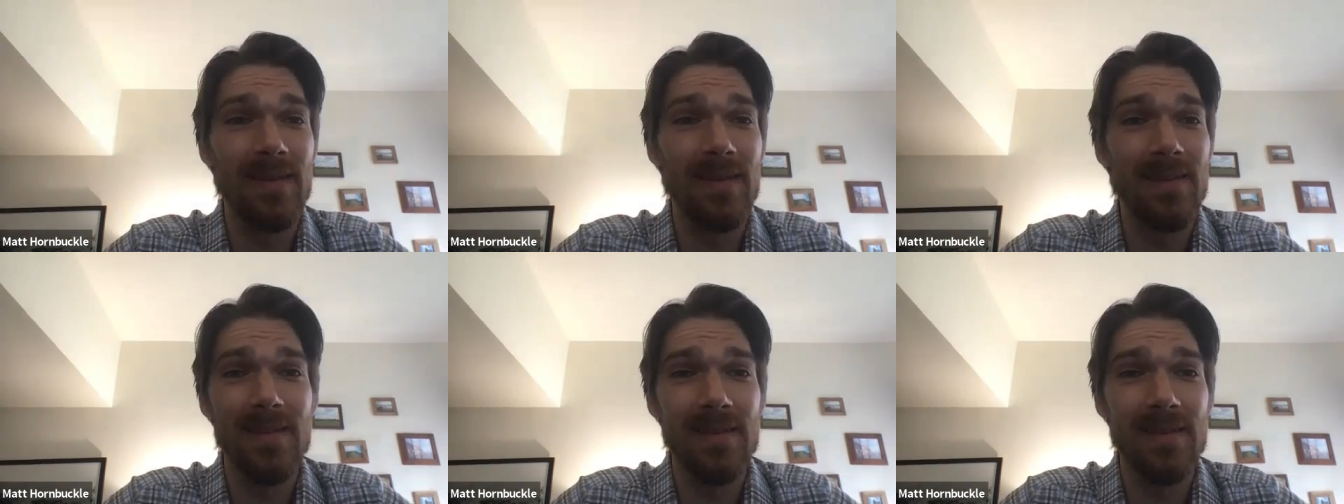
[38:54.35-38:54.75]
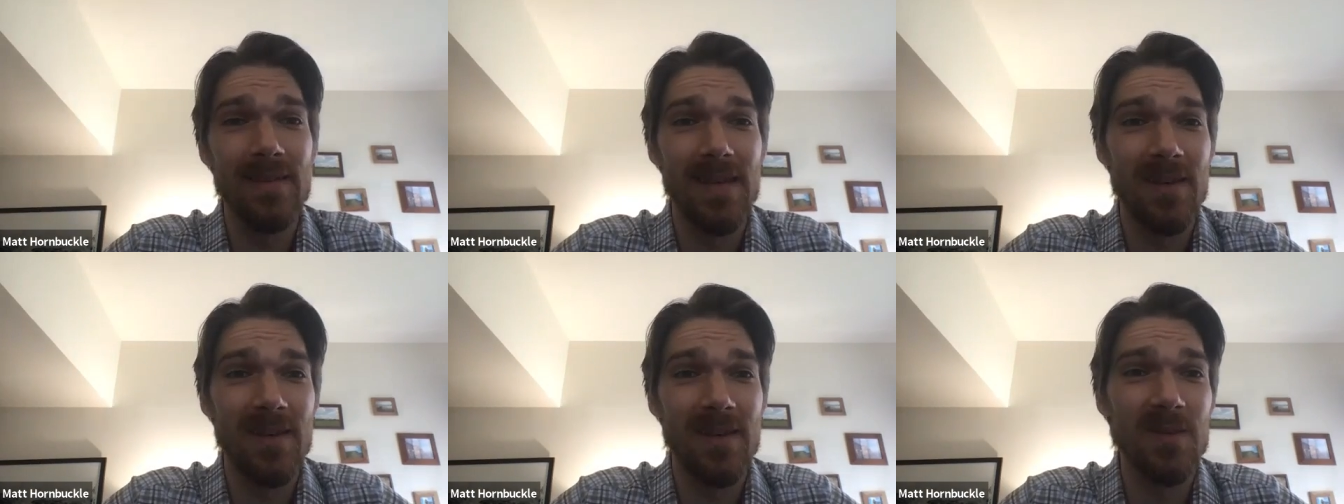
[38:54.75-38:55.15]

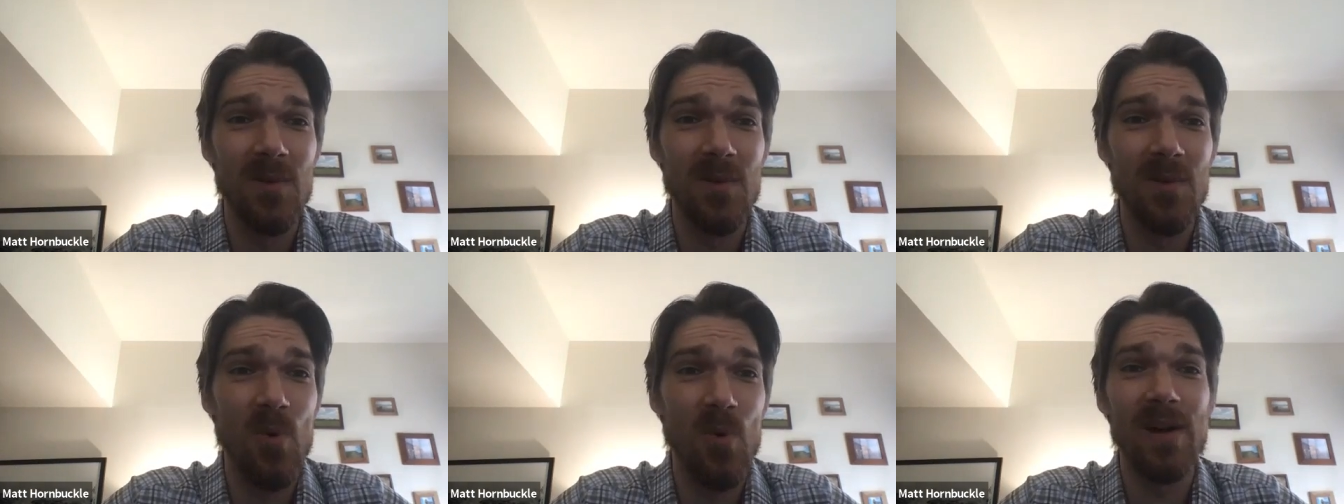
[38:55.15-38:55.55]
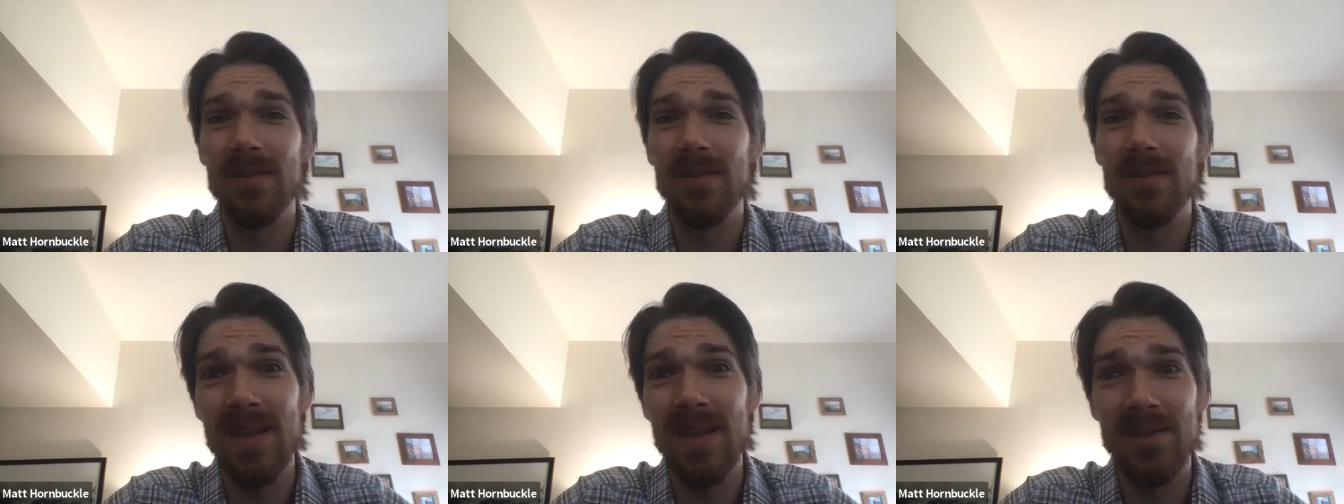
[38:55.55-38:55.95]
it could quell
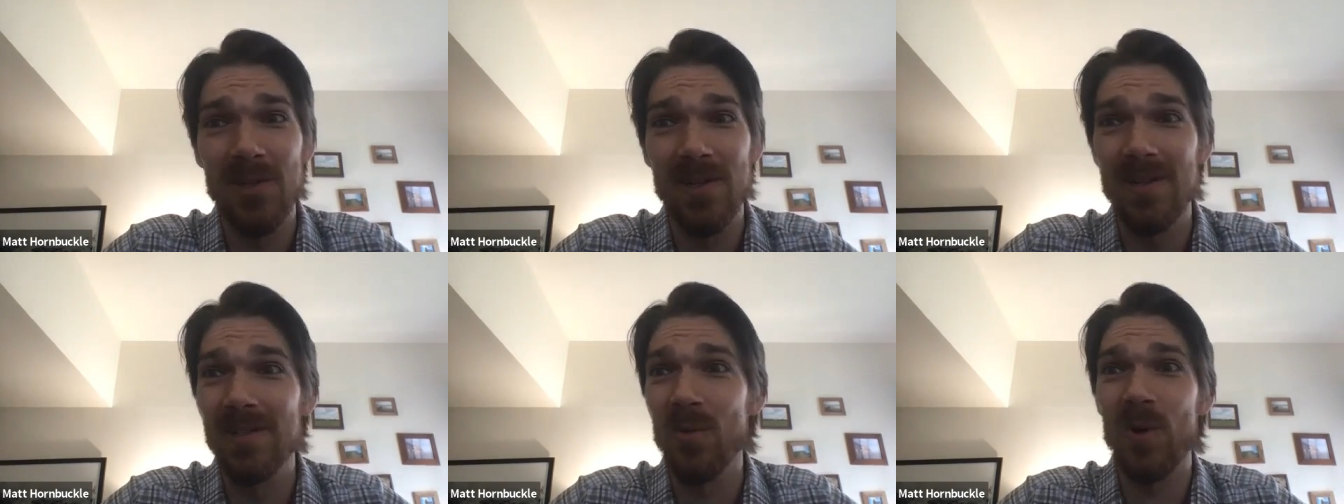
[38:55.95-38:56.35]
innovation.